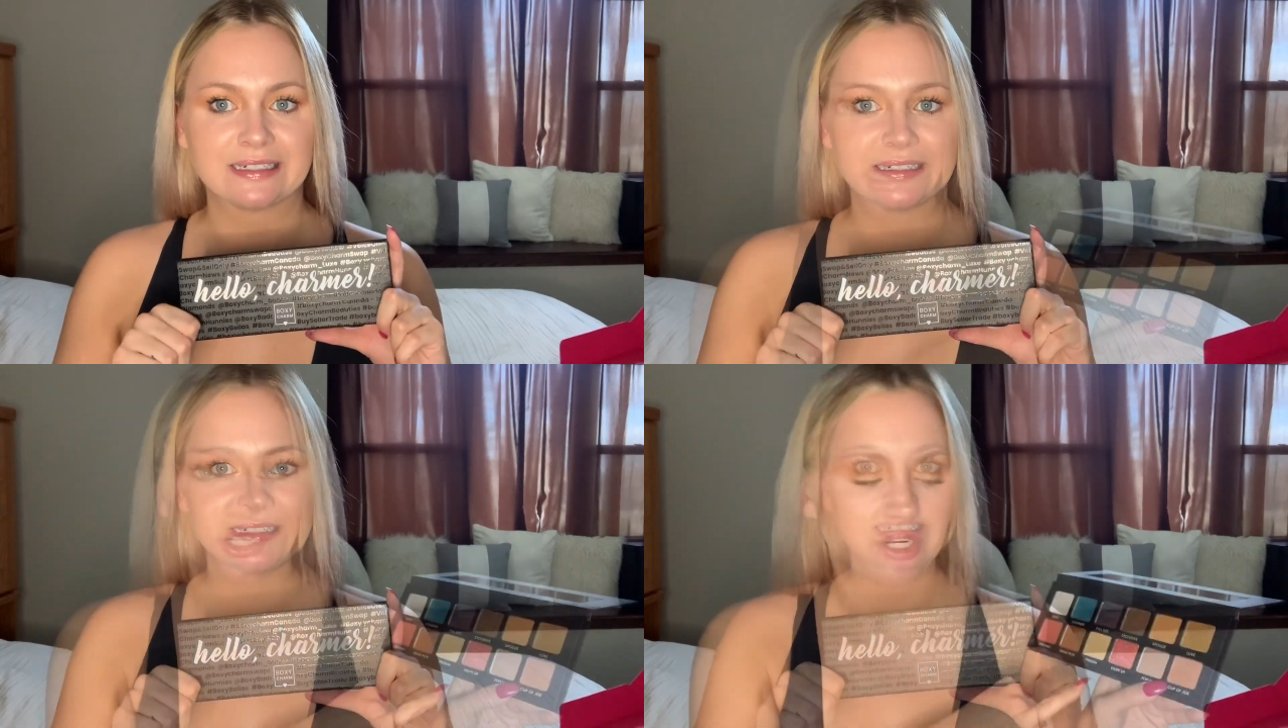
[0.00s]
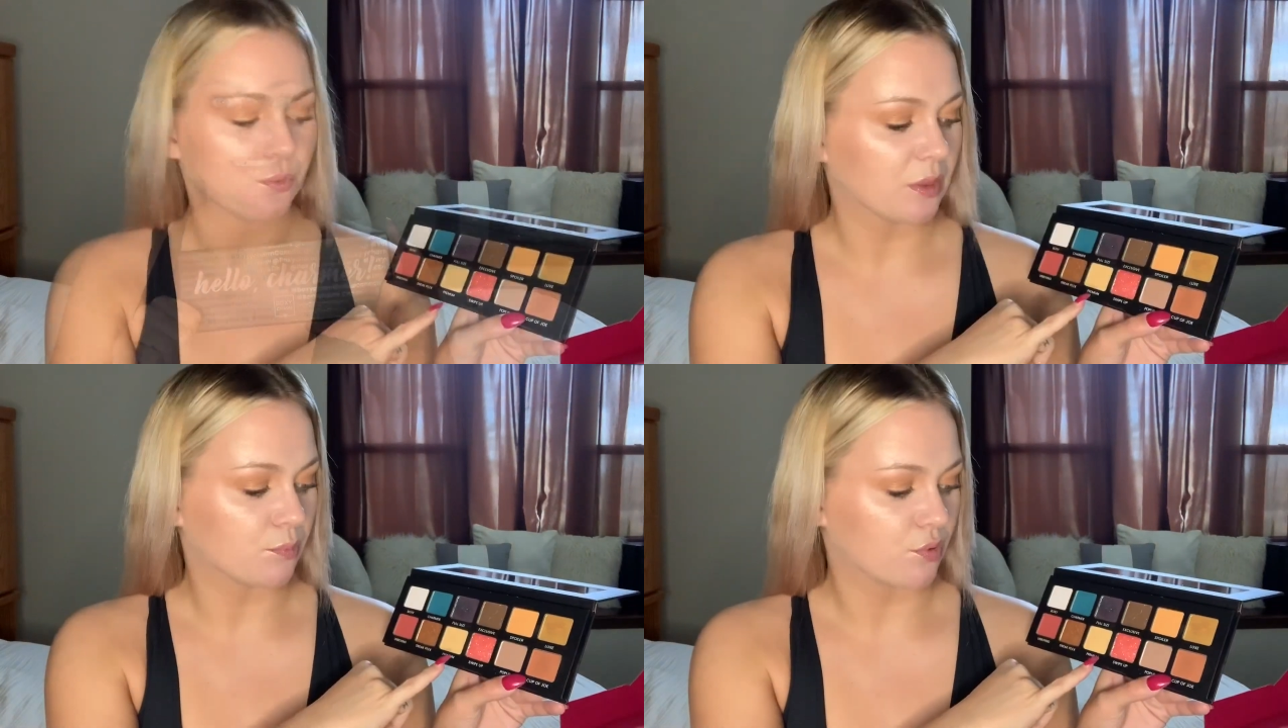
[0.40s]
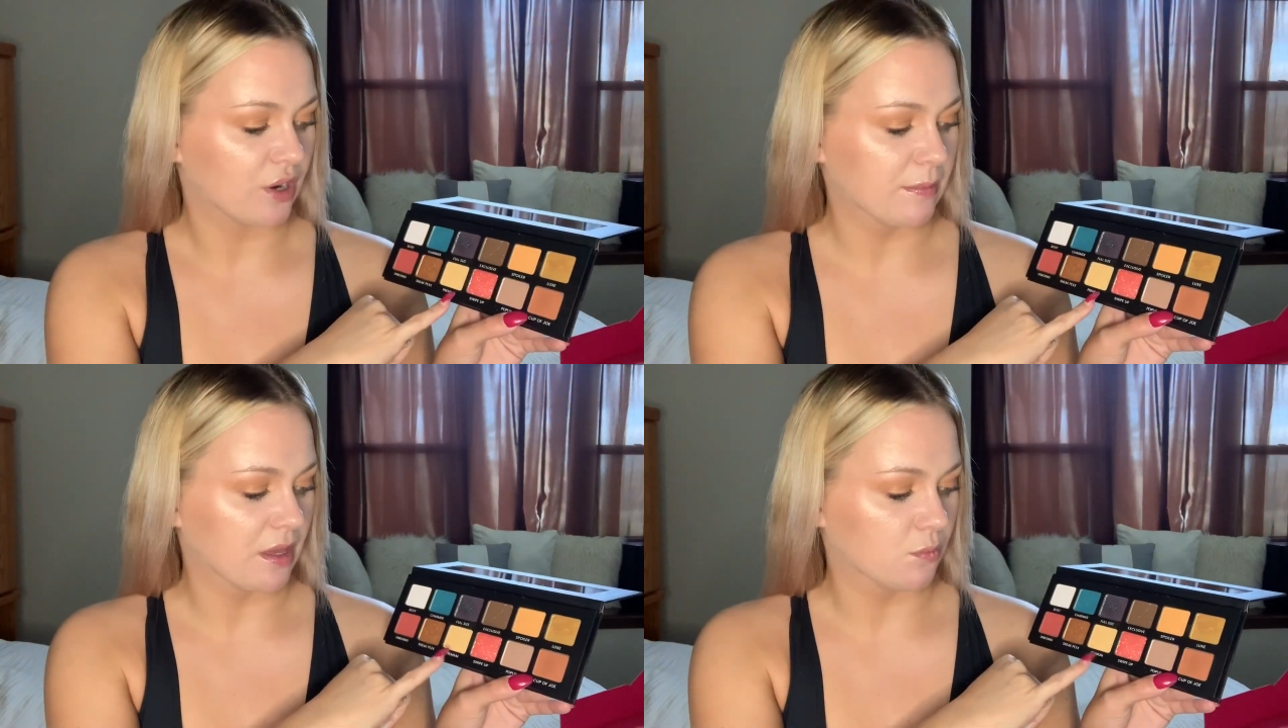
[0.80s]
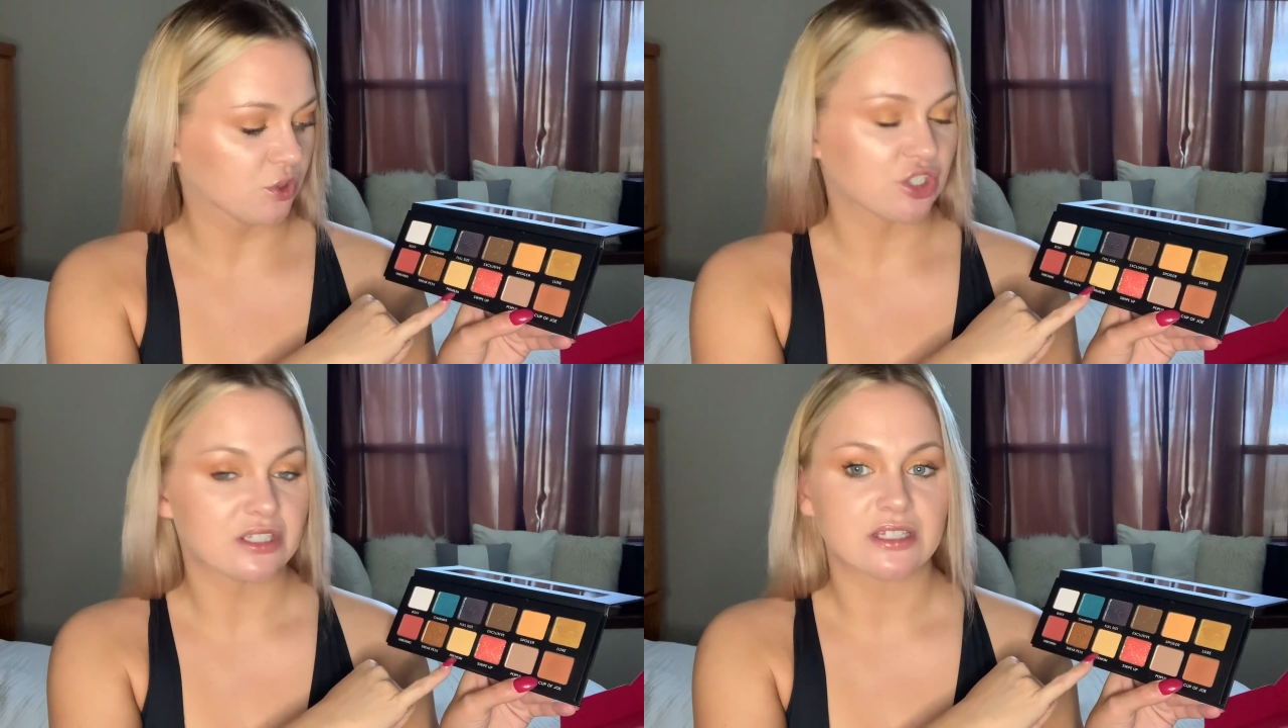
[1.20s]
I started with Premium,
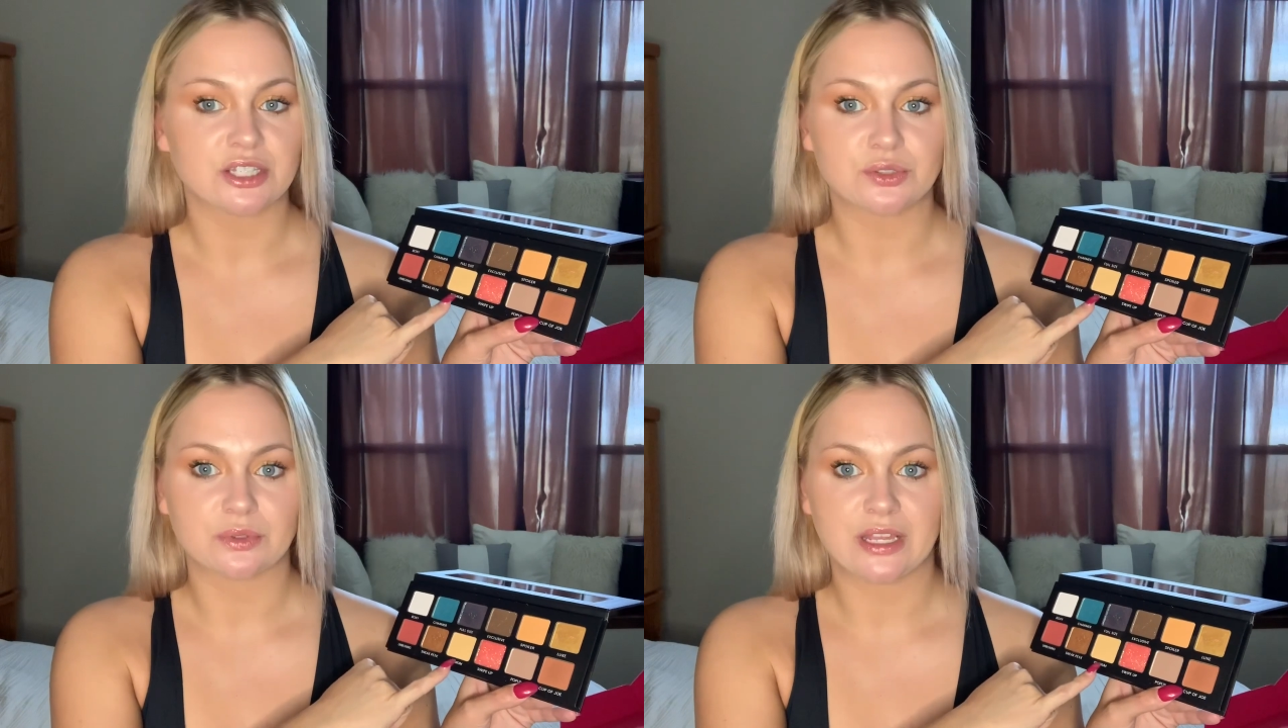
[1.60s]
which is this one